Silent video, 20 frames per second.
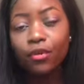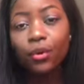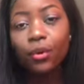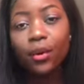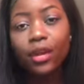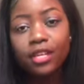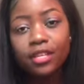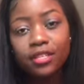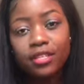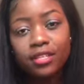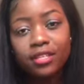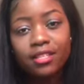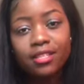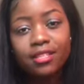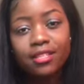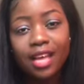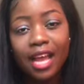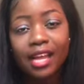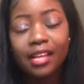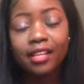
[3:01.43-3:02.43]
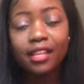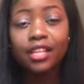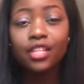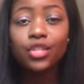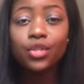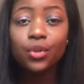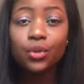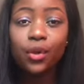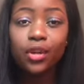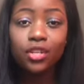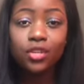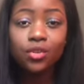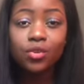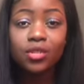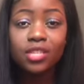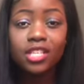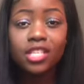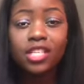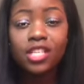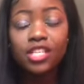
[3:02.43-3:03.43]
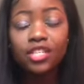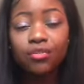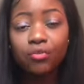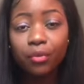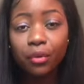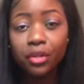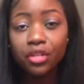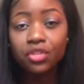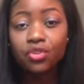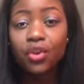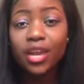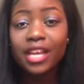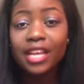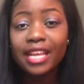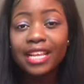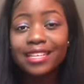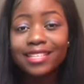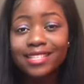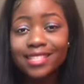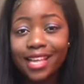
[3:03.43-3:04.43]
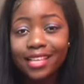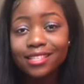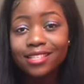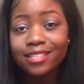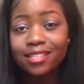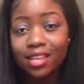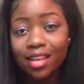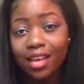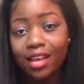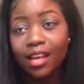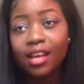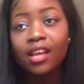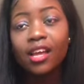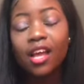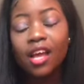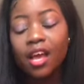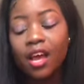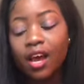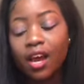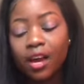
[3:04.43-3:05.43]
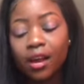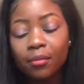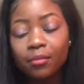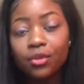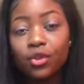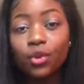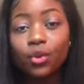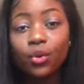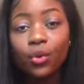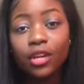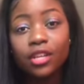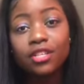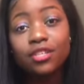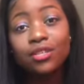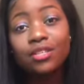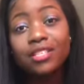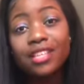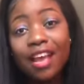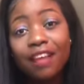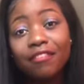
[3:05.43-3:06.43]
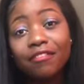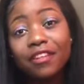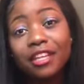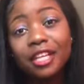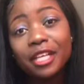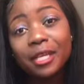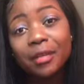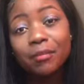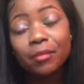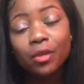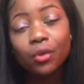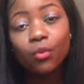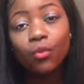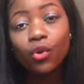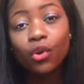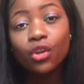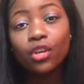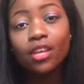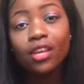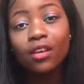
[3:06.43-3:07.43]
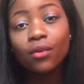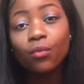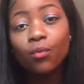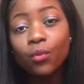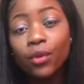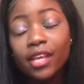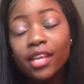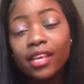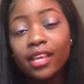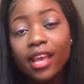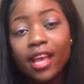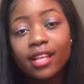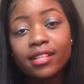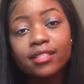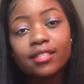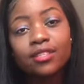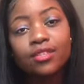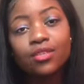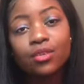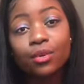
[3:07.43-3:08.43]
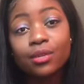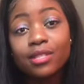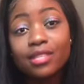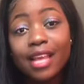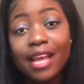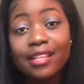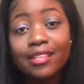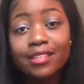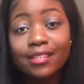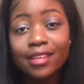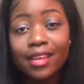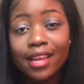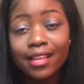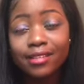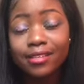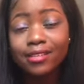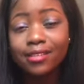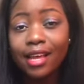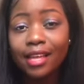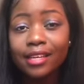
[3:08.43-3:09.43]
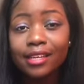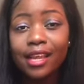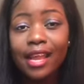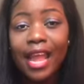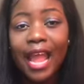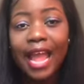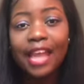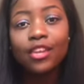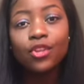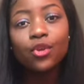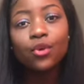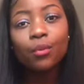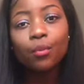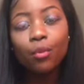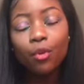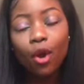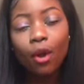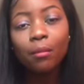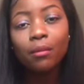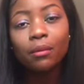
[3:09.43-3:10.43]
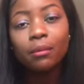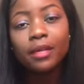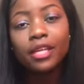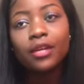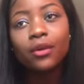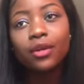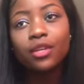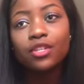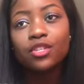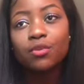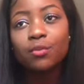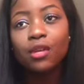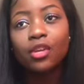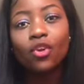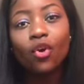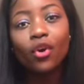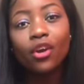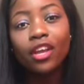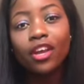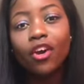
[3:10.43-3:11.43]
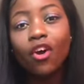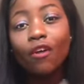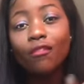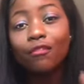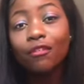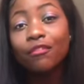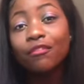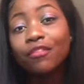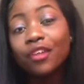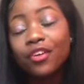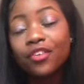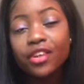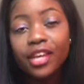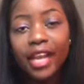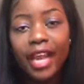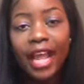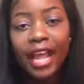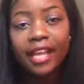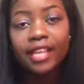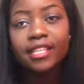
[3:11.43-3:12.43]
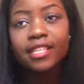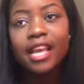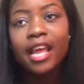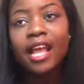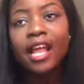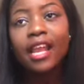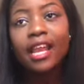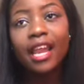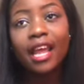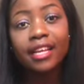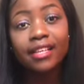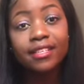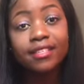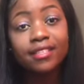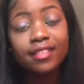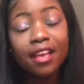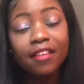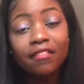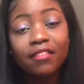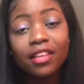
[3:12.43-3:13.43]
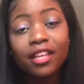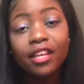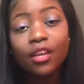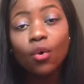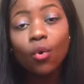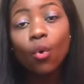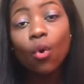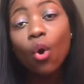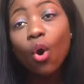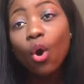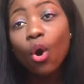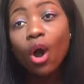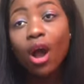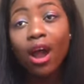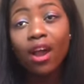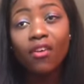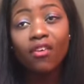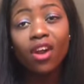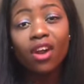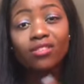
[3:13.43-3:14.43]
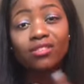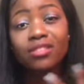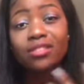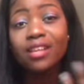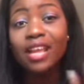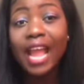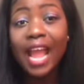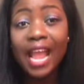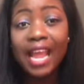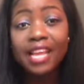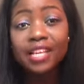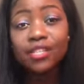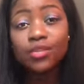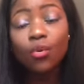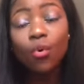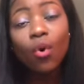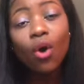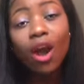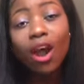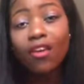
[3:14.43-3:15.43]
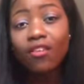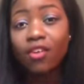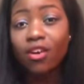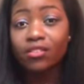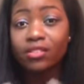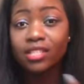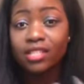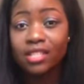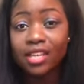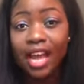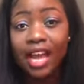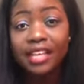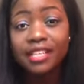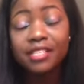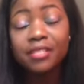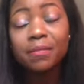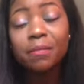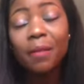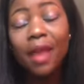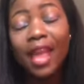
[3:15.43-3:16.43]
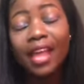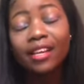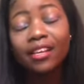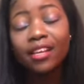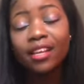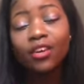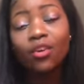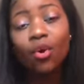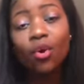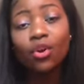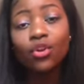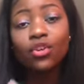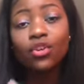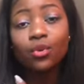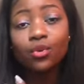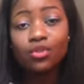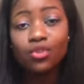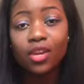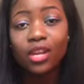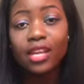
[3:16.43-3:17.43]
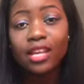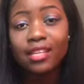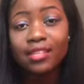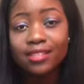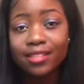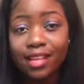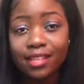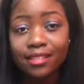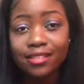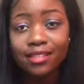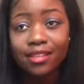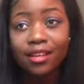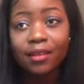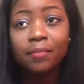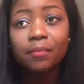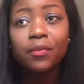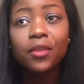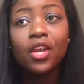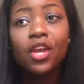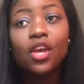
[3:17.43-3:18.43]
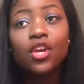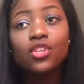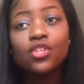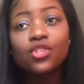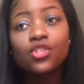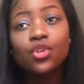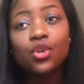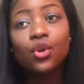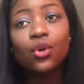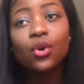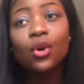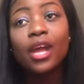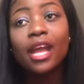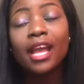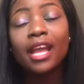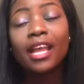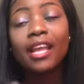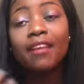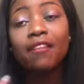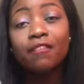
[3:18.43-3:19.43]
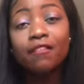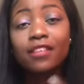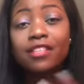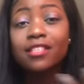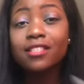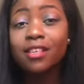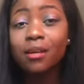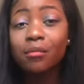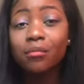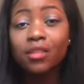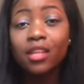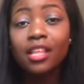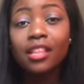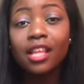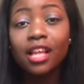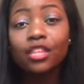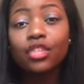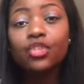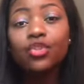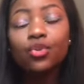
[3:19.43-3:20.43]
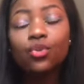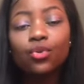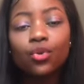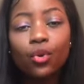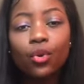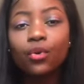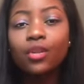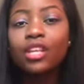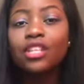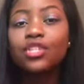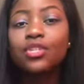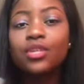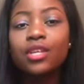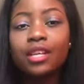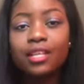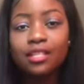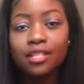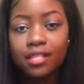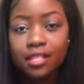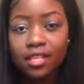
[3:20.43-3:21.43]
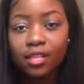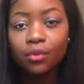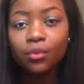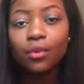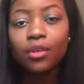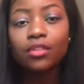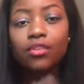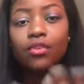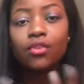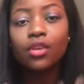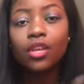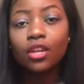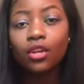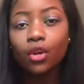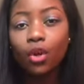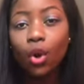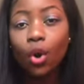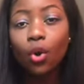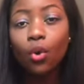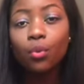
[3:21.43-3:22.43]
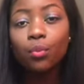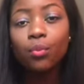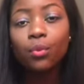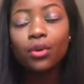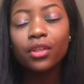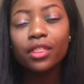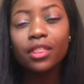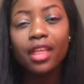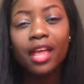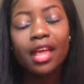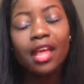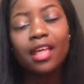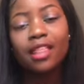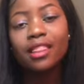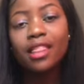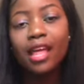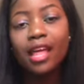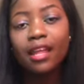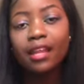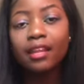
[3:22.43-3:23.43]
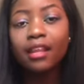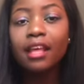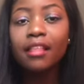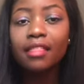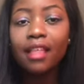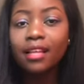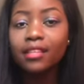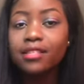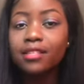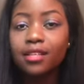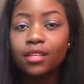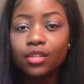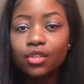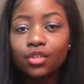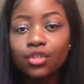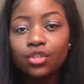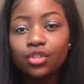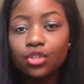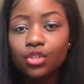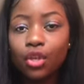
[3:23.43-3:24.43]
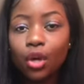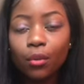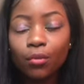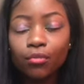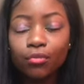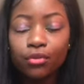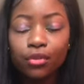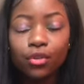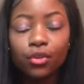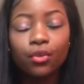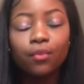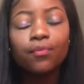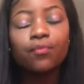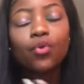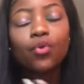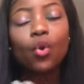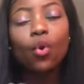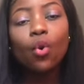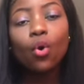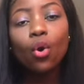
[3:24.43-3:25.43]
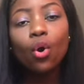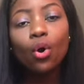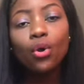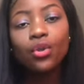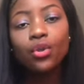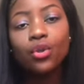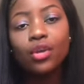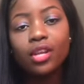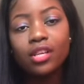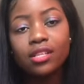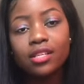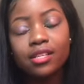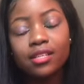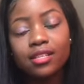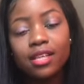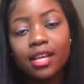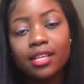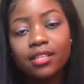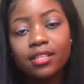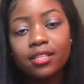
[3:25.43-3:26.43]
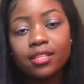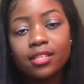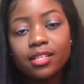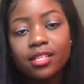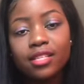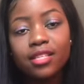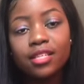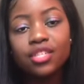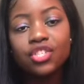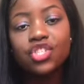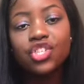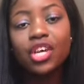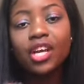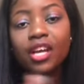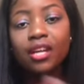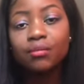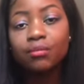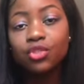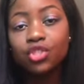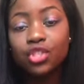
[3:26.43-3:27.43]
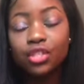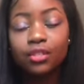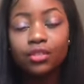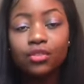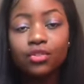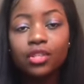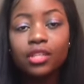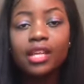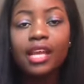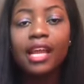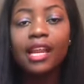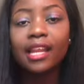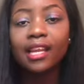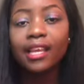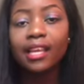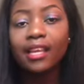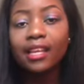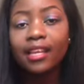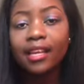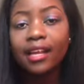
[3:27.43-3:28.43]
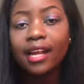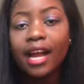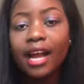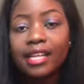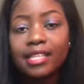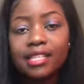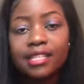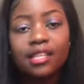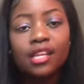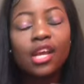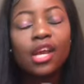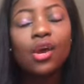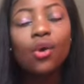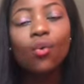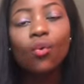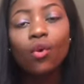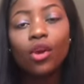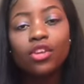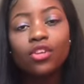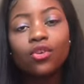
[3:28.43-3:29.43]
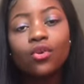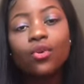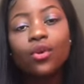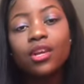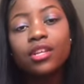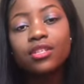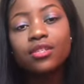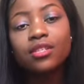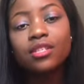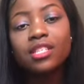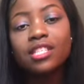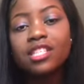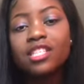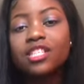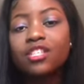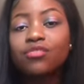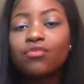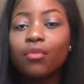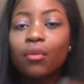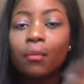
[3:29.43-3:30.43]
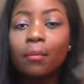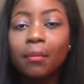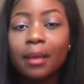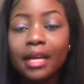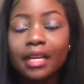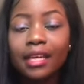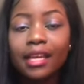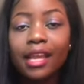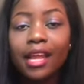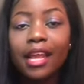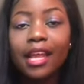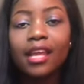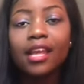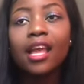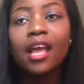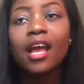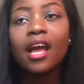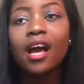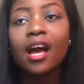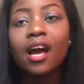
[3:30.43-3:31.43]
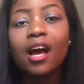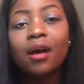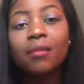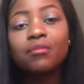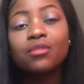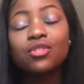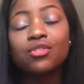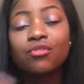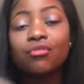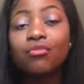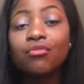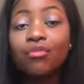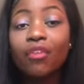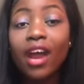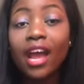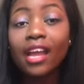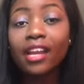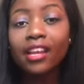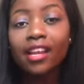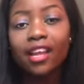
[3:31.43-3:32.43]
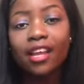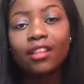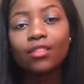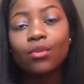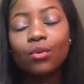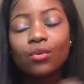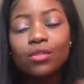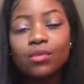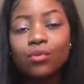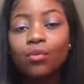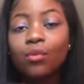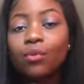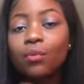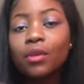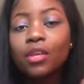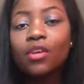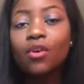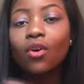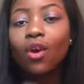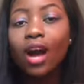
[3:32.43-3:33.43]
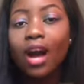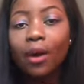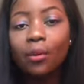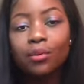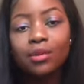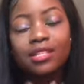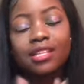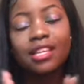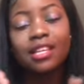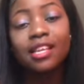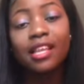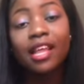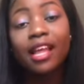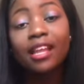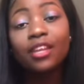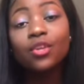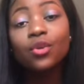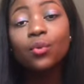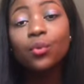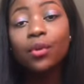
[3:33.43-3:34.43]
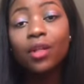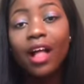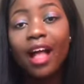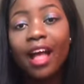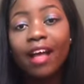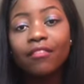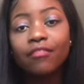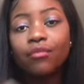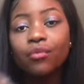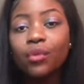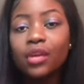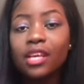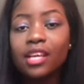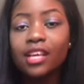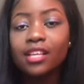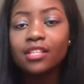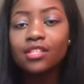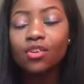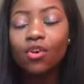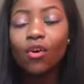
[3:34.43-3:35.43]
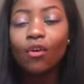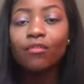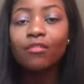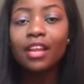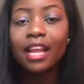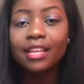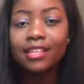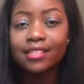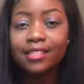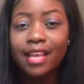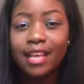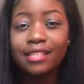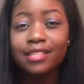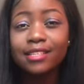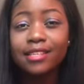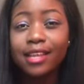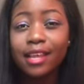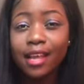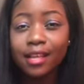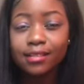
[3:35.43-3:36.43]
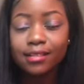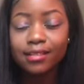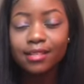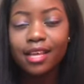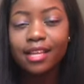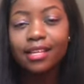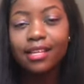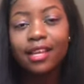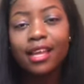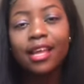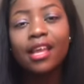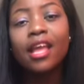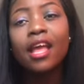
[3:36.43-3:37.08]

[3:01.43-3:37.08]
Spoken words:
going to decide that you're going to teach for a training center, you're going to definitely be working weekends, so it's Saturday and Sunday, and you're probably going to be knocking off very late, like 7 or around 8 or around 9, depending on your training center. So if it's something that you know that you can deal with, you can cope with, then that's a good job for you. Or you can decide to teach children at a kindergarten, where you're going to teach from Monday to Friday. Those will be your hours, and then you will have weekends off like Saturday and Sunday.